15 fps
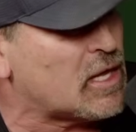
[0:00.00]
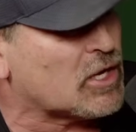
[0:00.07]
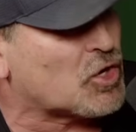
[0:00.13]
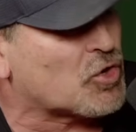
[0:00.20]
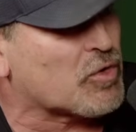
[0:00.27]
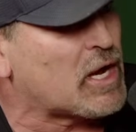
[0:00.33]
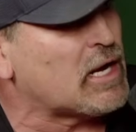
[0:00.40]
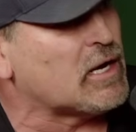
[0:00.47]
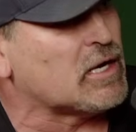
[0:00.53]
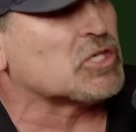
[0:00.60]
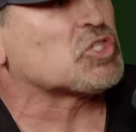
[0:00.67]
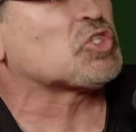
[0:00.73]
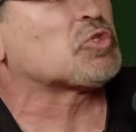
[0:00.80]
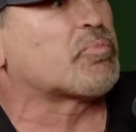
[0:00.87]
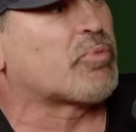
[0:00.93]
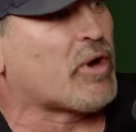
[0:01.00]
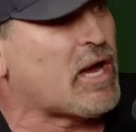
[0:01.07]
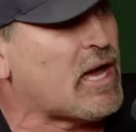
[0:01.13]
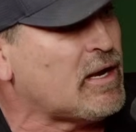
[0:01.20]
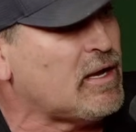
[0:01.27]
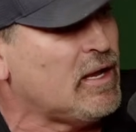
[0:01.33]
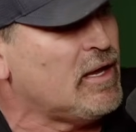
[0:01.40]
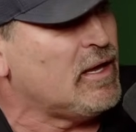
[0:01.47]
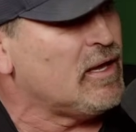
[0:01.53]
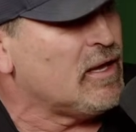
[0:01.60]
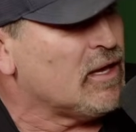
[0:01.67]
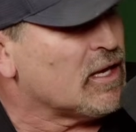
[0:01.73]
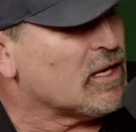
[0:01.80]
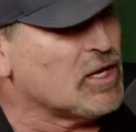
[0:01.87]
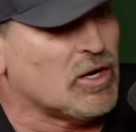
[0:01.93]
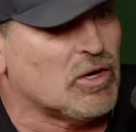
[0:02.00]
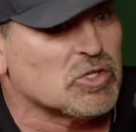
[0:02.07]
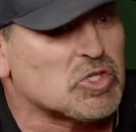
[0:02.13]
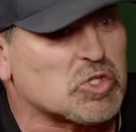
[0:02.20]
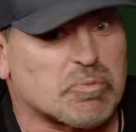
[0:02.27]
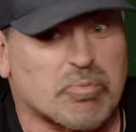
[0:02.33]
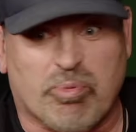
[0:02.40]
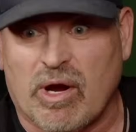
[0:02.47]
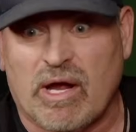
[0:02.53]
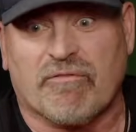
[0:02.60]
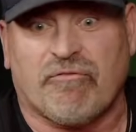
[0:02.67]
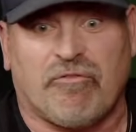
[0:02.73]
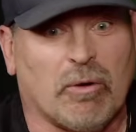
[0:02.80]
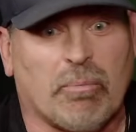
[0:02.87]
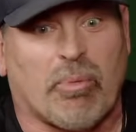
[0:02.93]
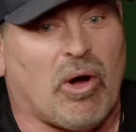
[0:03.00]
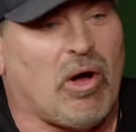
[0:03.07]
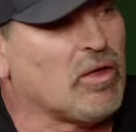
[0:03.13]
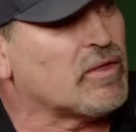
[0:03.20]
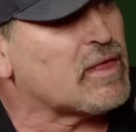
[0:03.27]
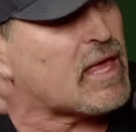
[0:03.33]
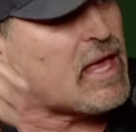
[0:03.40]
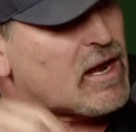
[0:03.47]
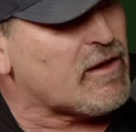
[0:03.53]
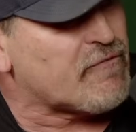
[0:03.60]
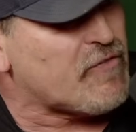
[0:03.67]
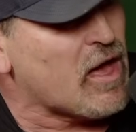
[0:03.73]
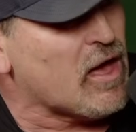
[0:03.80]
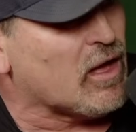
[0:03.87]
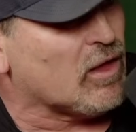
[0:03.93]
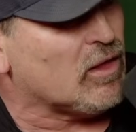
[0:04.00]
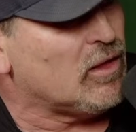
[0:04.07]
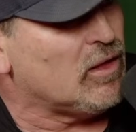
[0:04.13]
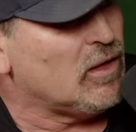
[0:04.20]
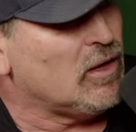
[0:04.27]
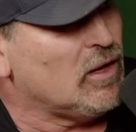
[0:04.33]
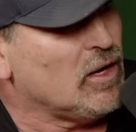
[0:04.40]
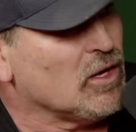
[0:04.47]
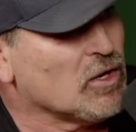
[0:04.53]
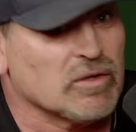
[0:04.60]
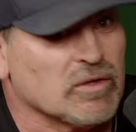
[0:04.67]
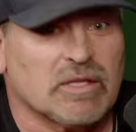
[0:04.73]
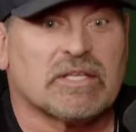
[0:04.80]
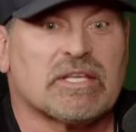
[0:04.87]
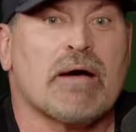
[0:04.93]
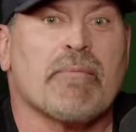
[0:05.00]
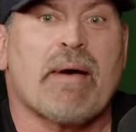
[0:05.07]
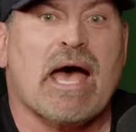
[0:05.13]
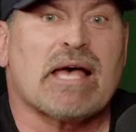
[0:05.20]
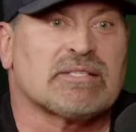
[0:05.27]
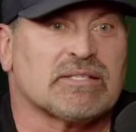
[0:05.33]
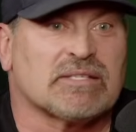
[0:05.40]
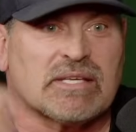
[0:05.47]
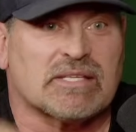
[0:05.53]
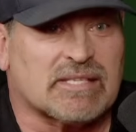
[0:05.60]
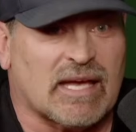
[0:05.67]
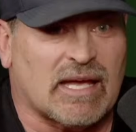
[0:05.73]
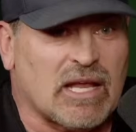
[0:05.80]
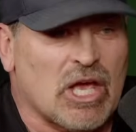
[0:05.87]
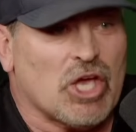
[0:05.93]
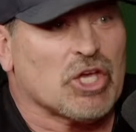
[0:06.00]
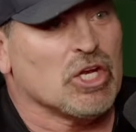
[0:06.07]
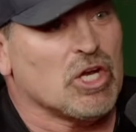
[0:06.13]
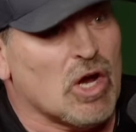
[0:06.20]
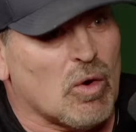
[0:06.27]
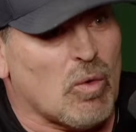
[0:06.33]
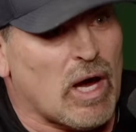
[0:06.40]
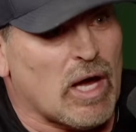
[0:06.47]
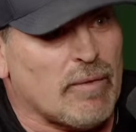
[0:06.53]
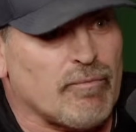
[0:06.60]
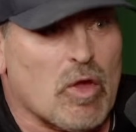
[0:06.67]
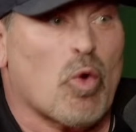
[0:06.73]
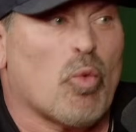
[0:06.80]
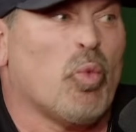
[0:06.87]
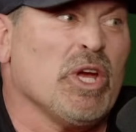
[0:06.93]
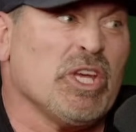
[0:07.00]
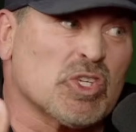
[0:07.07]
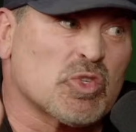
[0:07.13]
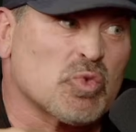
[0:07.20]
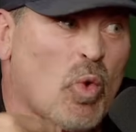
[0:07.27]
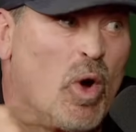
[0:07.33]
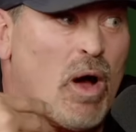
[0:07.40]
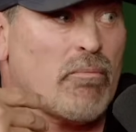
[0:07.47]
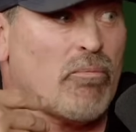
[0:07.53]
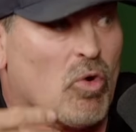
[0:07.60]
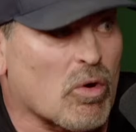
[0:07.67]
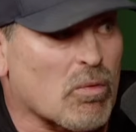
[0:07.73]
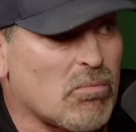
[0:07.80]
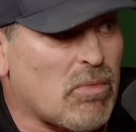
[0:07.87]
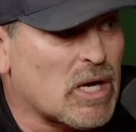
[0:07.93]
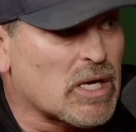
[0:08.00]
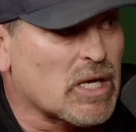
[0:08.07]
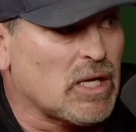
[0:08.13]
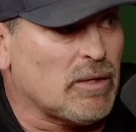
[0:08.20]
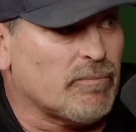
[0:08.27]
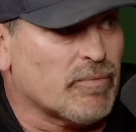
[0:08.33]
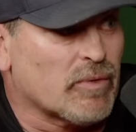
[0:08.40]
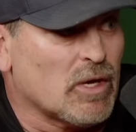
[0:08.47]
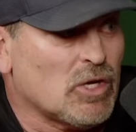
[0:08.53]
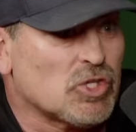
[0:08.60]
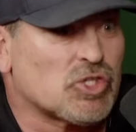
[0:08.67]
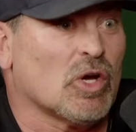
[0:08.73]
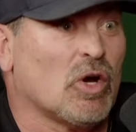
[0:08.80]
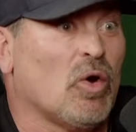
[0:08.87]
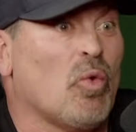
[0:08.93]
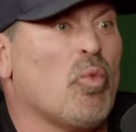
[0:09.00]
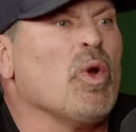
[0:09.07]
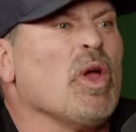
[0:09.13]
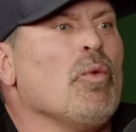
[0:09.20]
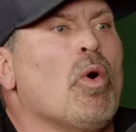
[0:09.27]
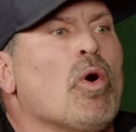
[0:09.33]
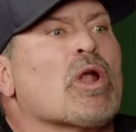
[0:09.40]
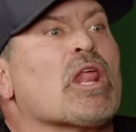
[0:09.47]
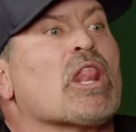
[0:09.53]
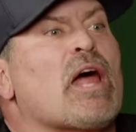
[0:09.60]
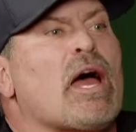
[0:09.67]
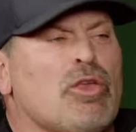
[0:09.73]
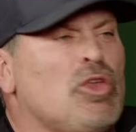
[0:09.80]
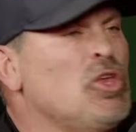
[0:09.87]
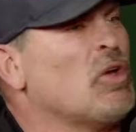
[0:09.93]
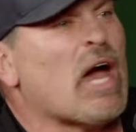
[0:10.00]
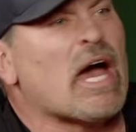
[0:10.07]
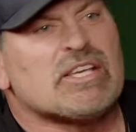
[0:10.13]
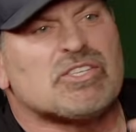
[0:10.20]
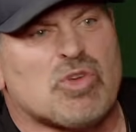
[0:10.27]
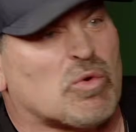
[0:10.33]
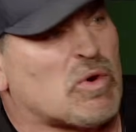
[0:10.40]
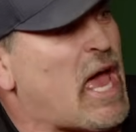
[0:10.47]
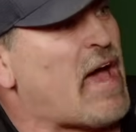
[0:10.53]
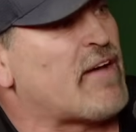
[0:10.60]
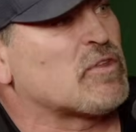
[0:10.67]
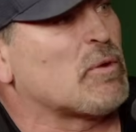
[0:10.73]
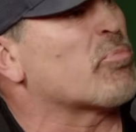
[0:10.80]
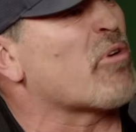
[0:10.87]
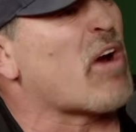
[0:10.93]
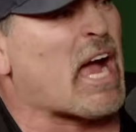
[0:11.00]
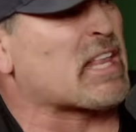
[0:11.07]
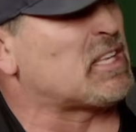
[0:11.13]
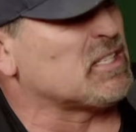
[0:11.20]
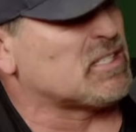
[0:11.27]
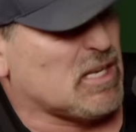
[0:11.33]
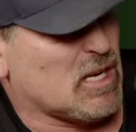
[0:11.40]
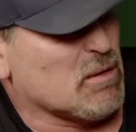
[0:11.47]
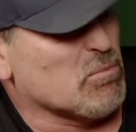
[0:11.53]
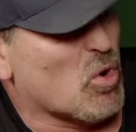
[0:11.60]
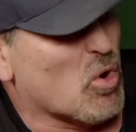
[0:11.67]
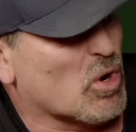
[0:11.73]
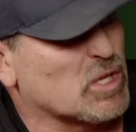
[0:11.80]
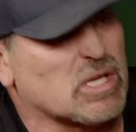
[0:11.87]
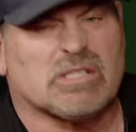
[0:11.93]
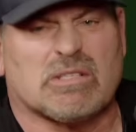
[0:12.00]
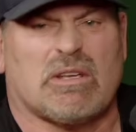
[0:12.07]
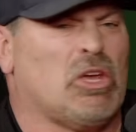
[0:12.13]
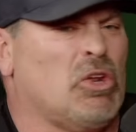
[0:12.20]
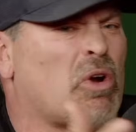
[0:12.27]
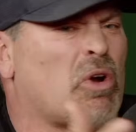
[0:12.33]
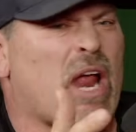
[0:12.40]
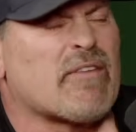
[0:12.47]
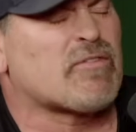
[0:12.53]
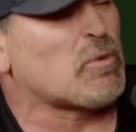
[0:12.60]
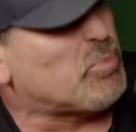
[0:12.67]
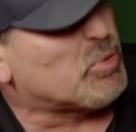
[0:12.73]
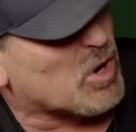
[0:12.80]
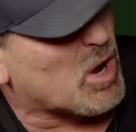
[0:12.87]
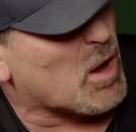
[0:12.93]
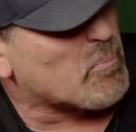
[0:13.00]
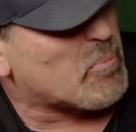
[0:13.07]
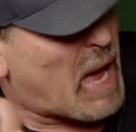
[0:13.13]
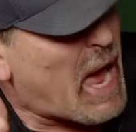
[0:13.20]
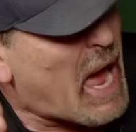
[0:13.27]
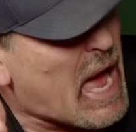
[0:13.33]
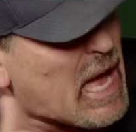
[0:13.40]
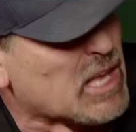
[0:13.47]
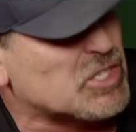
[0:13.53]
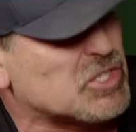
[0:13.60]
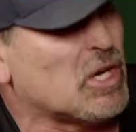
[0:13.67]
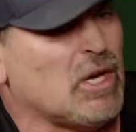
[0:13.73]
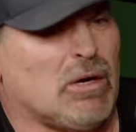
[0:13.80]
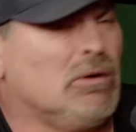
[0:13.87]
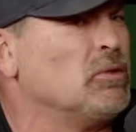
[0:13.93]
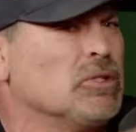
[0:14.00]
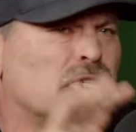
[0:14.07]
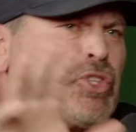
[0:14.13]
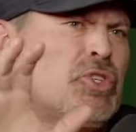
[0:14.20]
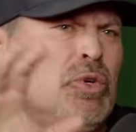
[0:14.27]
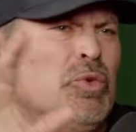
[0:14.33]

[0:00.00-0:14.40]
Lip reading: created a spread football in the NFL. You're the dumbasses that said, you know what? We just want more money. So we won't allow you guys don't have to practice anymore. You don't have to put on pads. Oh, it's too